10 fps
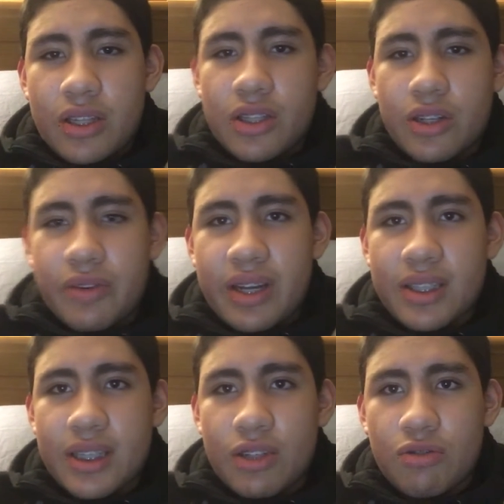to the
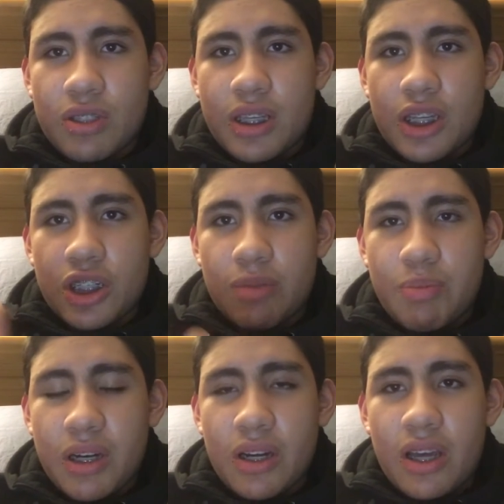Grand Central Station.
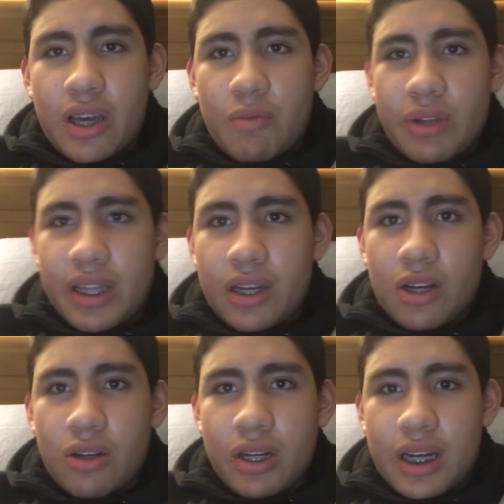But when they
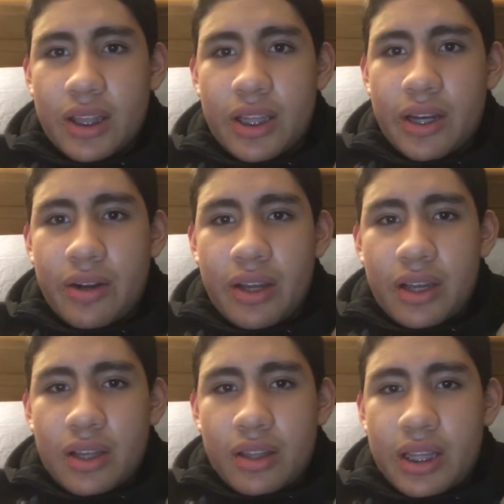all got there,
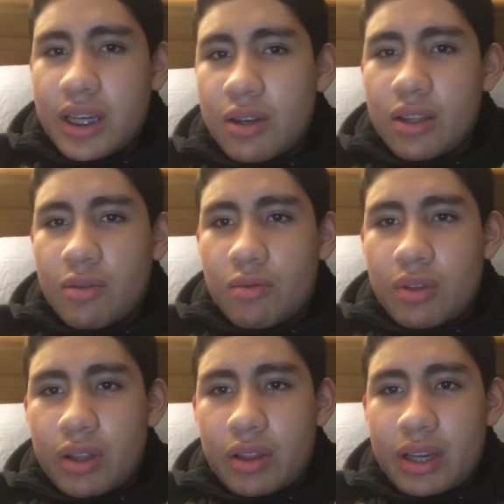they
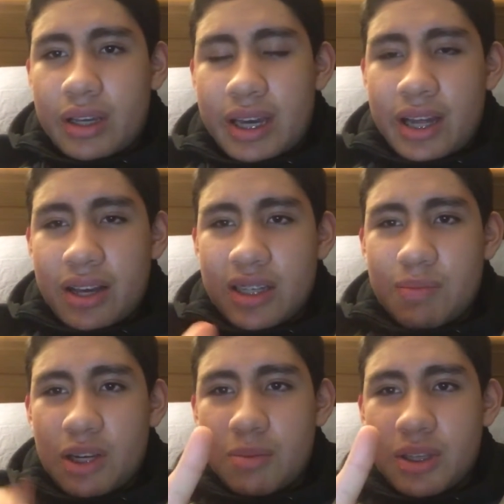like Alex
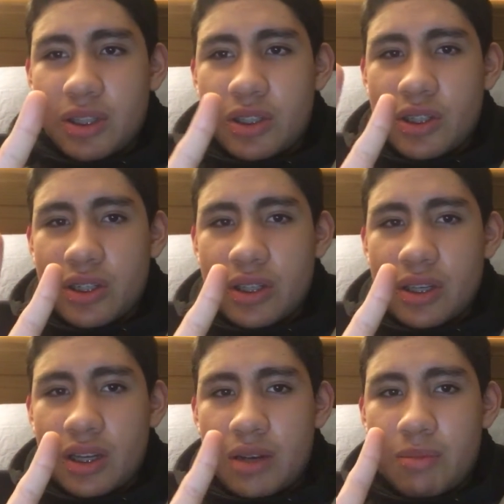Melman,
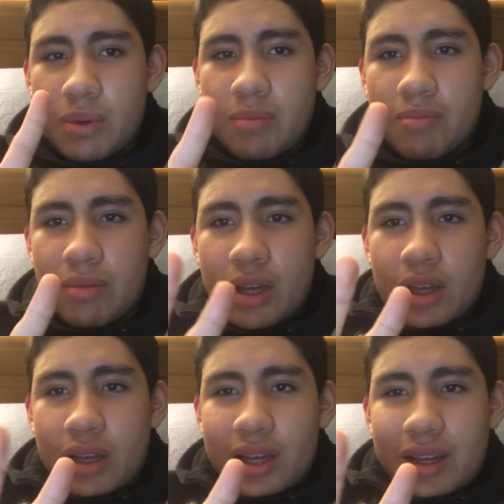um,
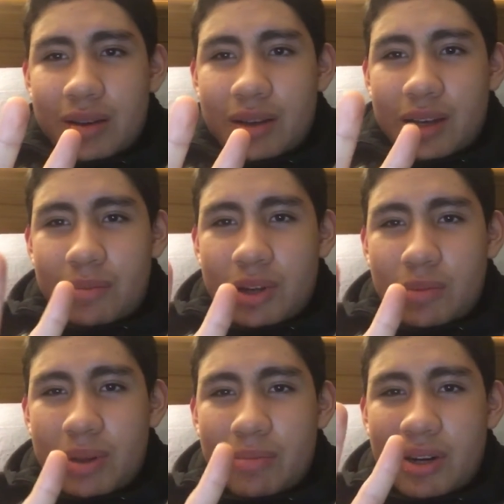
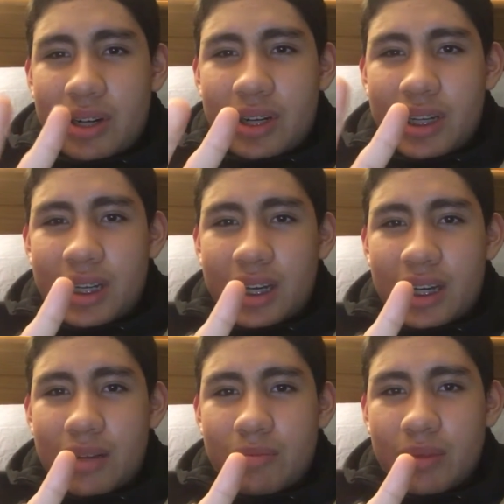Melman Marty,
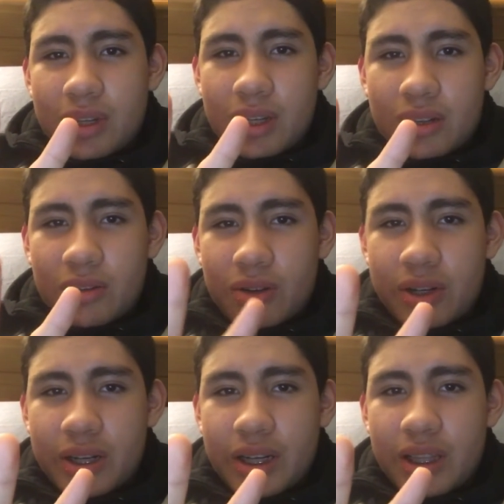um,
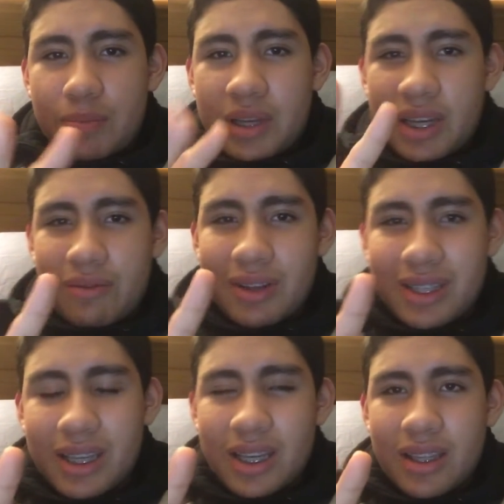Gloria and the
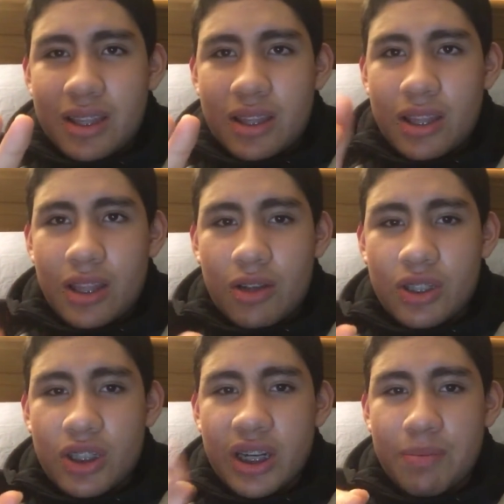penguins and
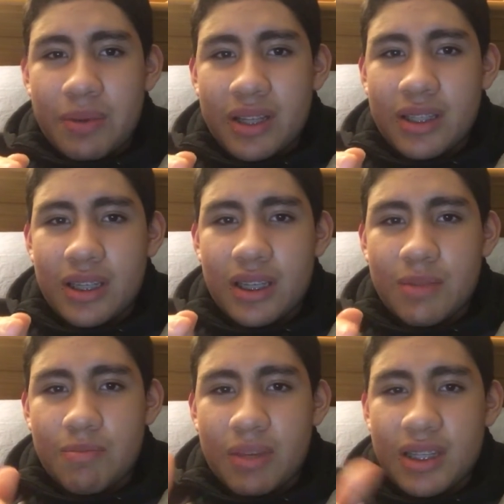those chimpanzees,
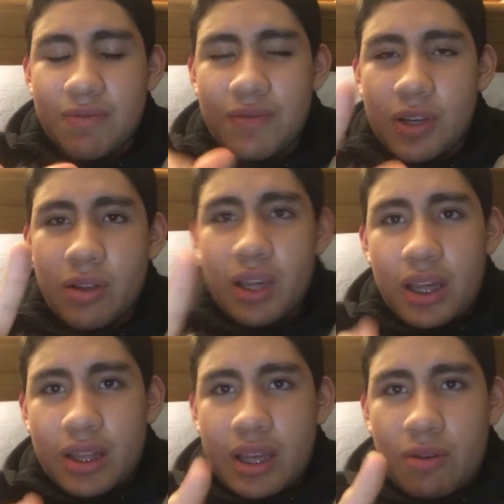Mason Phil,
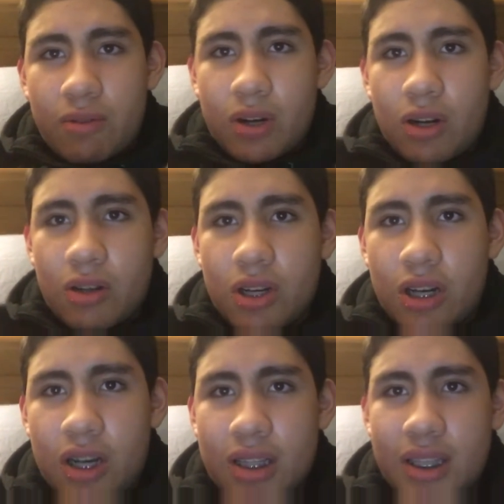they were all
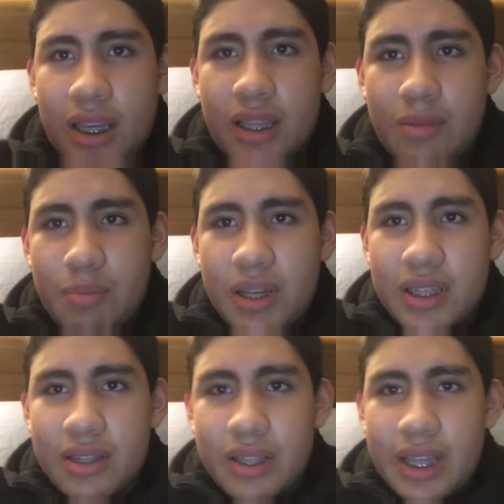caught, and then
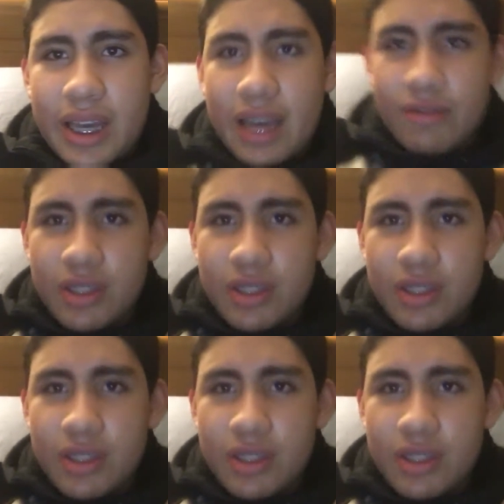basically they have